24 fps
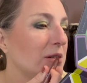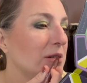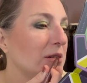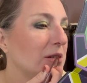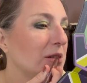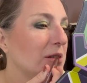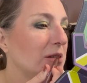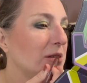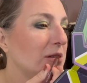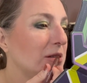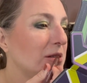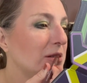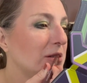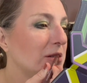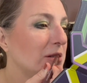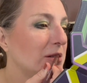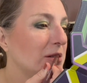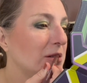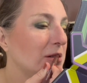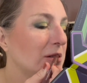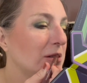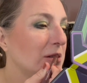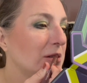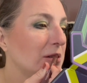these
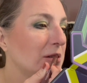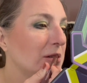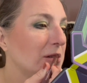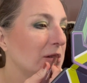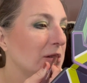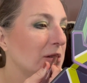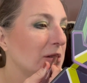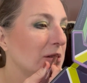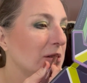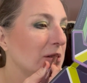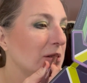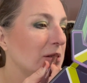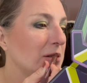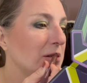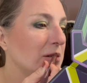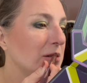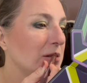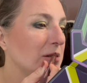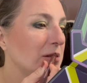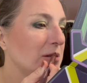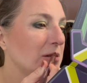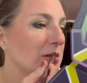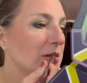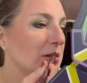sort
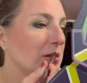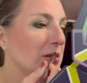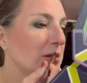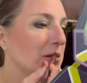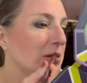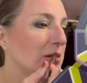of short.